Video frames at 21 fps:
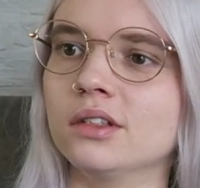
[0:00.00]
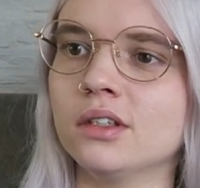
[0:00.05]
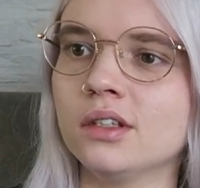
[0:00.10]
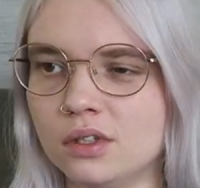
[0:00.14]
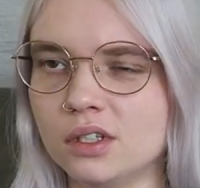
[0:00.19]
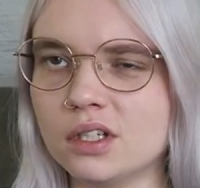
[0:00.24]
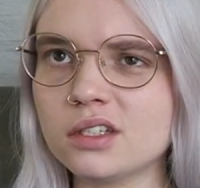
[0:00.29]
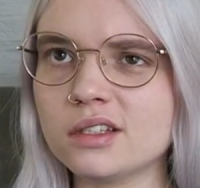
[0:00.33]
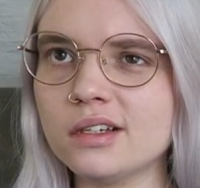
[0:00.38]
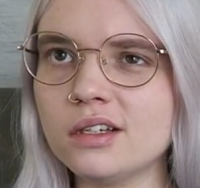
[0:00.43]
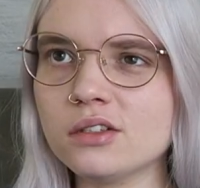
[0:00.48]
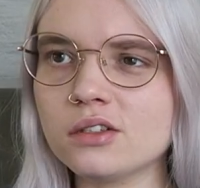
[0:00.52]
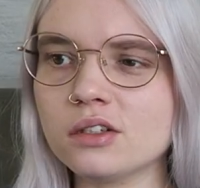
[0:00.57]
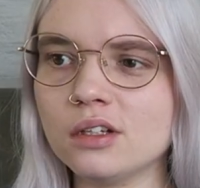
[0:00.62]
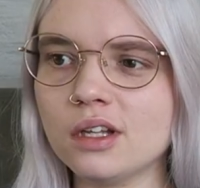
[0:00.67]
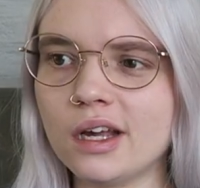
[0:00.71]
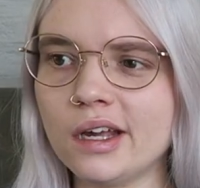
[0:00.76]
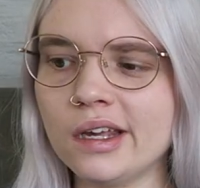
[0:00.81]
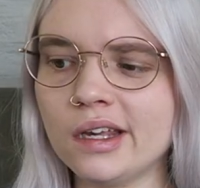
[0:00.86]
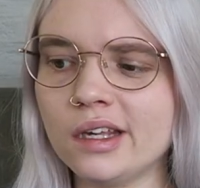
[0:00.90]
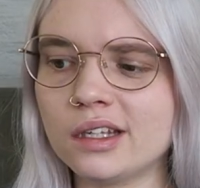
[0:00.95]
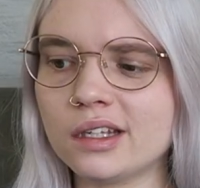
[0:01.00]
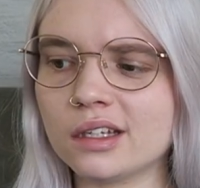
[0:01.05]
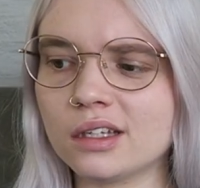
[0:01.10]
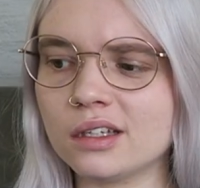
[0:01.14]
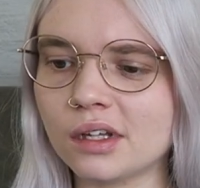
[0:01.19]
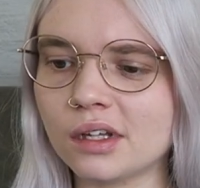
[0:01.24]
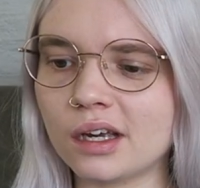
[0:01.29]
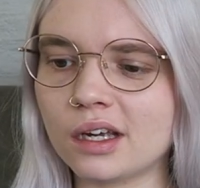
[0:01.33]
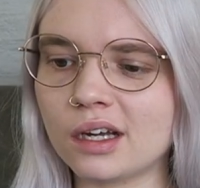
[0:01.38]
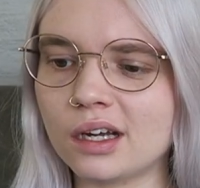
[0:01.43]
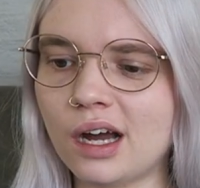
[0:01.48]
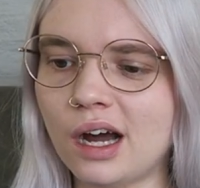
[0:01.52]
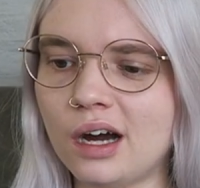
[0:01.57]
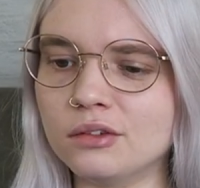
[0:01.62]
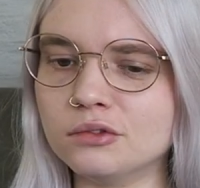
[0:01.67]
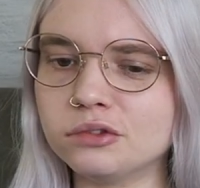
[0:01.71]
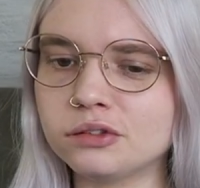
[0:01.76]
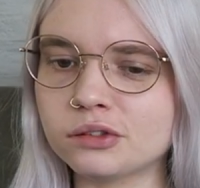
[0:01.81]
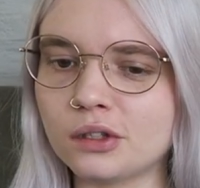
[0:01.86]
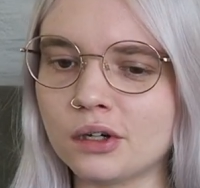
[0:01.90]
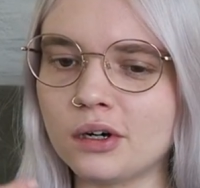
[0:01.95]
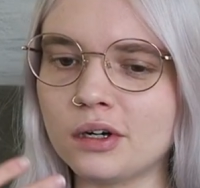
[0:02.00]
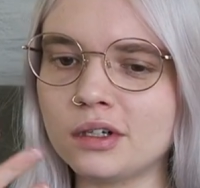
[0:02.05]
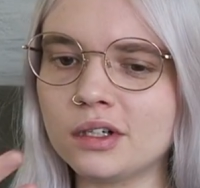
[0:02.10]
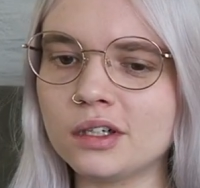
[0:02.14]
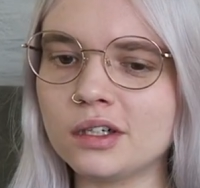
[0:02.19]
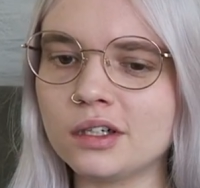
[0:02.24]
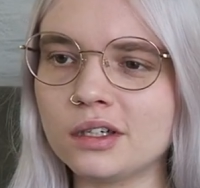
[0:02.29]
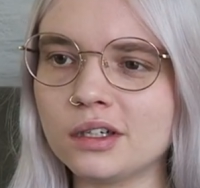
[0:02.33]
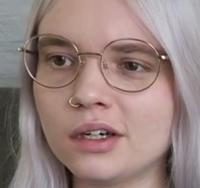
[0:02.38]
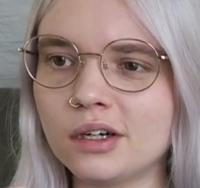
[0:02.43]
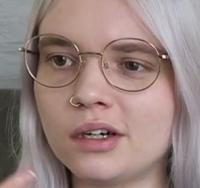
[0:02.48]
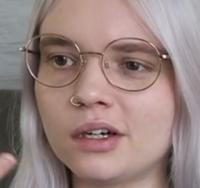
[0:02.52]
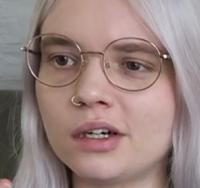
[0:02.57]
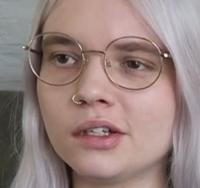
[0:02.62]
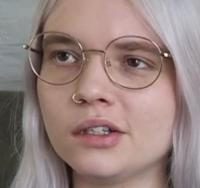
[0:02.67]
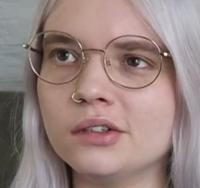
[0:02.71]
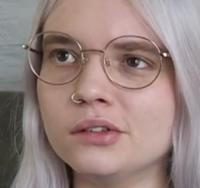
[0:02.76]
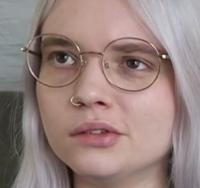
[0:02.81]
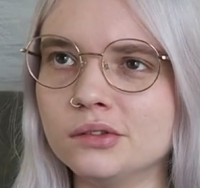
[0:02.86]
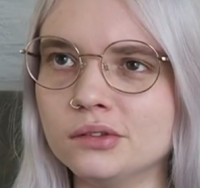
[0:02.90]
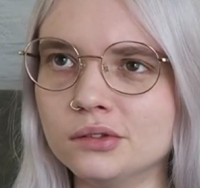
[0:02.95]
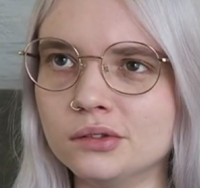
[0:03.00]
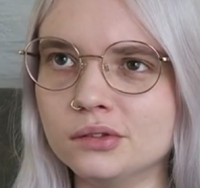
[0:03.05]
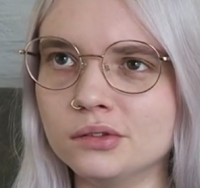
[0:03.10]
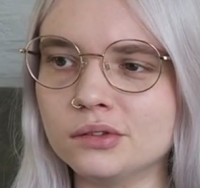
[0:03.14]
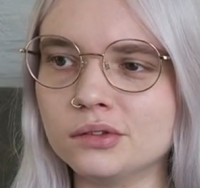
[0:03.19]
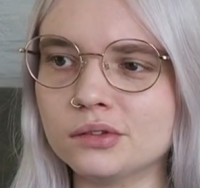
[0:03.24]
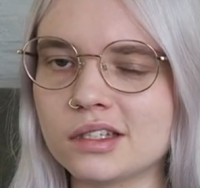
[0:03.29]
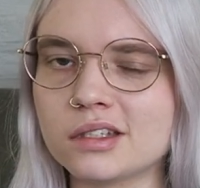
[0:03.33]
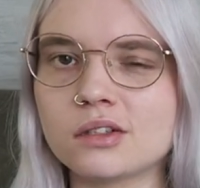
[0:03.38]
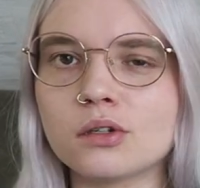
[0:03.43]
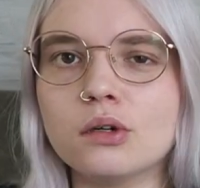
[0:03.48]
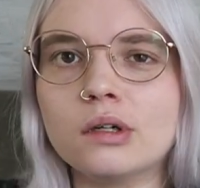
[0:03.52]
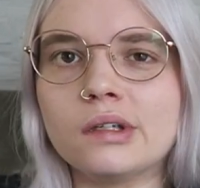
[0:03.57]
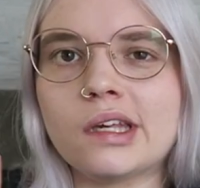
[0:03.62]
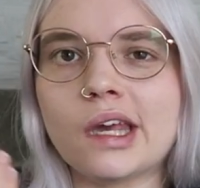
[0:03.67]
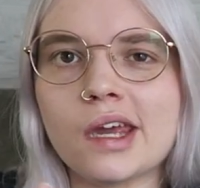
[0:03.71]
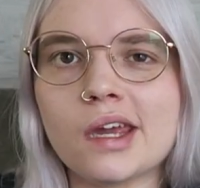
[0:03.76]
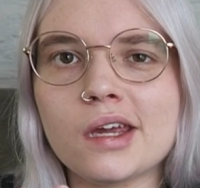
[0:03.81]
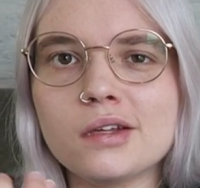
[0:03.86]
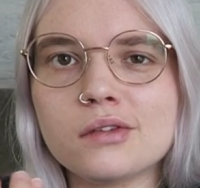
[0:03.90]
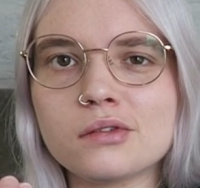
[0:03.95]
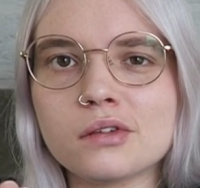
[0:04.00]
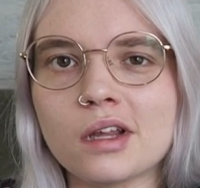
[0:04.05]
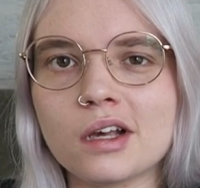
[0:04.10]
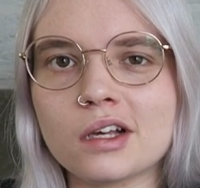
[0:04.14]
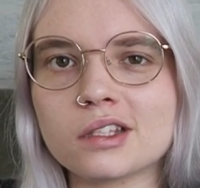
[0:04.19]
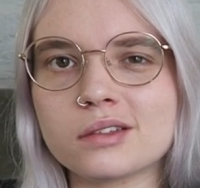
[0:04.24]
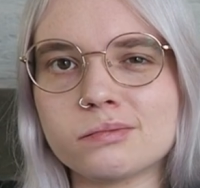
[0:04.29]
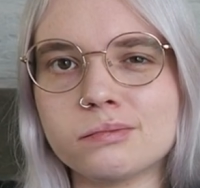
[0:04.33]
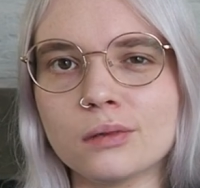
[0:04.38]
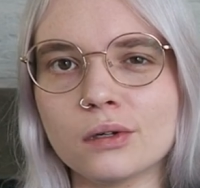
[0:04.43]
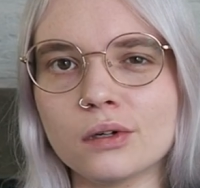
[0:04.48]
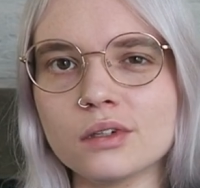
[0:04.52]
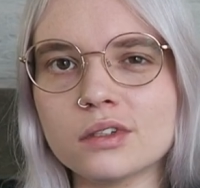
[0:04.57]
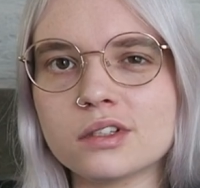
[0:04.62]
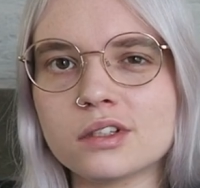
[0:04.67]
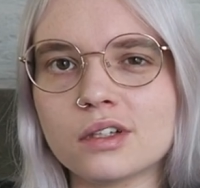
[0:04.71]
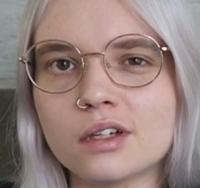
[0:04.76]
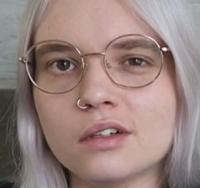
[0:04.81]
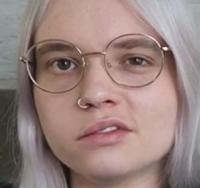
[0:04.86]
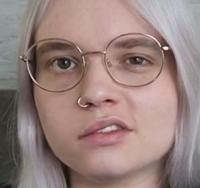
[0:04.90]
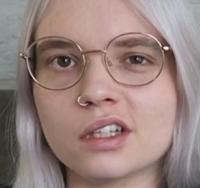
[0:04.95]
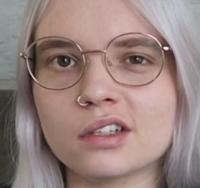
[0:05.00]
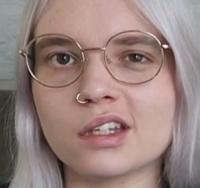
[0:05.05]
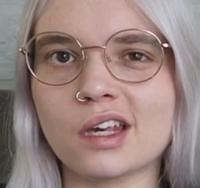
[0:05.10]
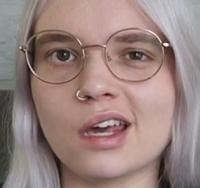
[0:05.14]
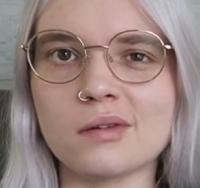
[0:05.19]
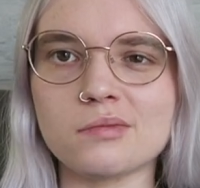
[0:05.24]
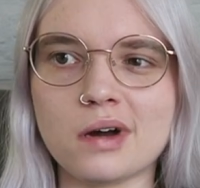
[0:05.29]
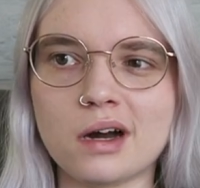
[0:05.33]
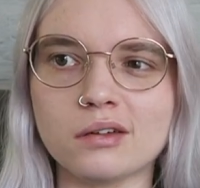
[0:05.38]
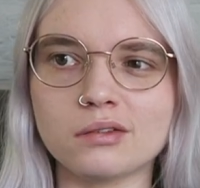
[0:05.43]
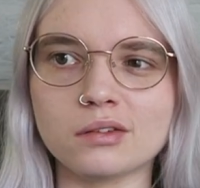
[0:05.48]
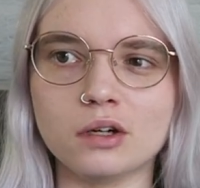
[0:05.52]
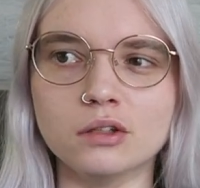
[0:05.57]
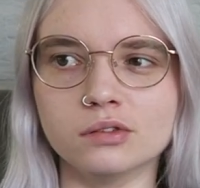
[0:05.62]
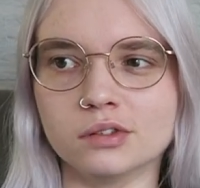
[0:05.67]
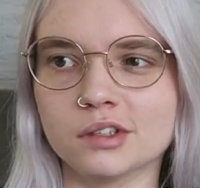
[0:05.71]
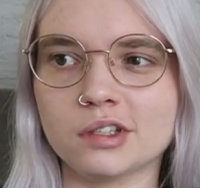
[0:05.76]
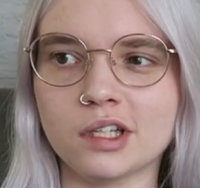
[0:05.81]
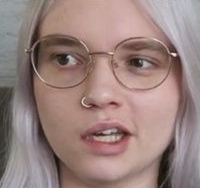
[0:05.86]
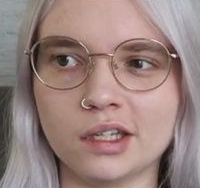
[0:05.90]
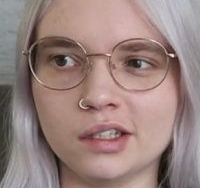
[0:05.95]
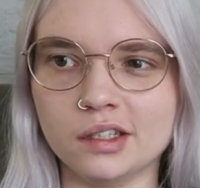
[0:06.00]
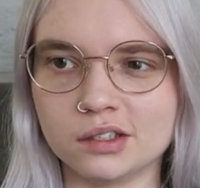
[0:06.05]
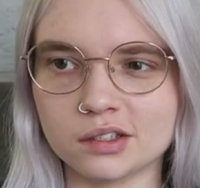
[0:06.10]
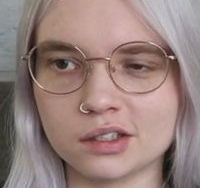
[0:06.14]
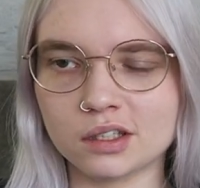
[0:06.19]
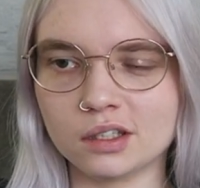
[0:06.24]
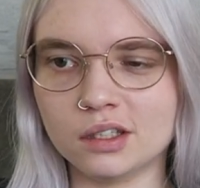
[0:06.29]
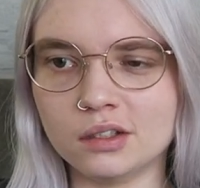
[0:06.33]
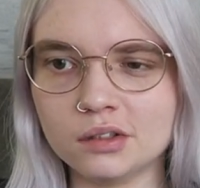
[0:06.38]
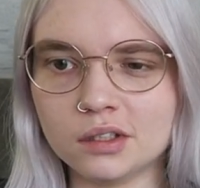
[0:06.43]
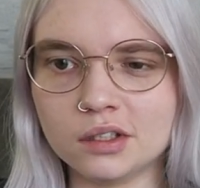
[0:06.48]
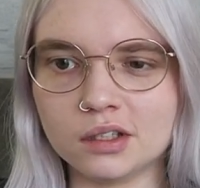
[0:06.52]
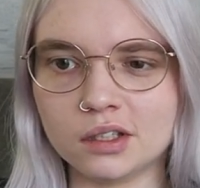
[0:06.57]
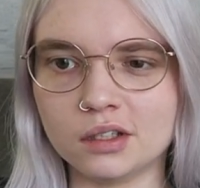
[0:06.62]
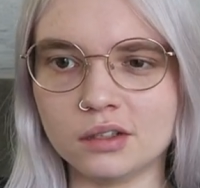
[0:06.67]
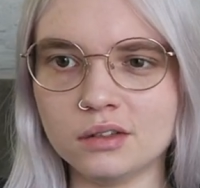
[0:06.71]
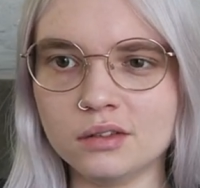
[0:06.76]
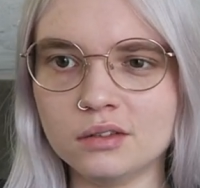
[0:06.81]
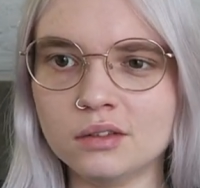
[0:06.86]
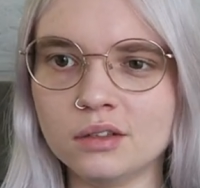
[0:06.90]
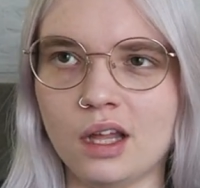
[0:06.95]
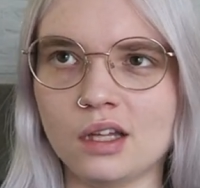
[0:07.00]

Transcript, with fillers: But it's also like how far are you, is it okay to like spoil stuff that came out over 10 years ago, you know?